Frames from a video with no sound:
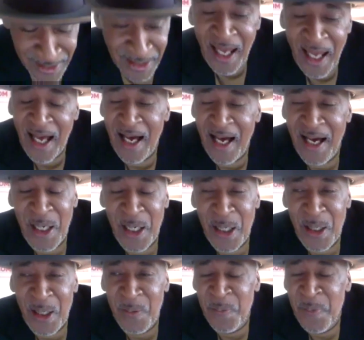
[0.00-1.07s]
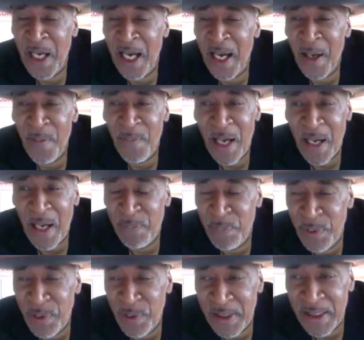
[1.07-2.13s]
Um, my book
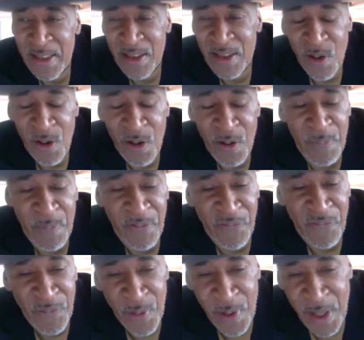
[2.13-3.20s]
is called Before I Let You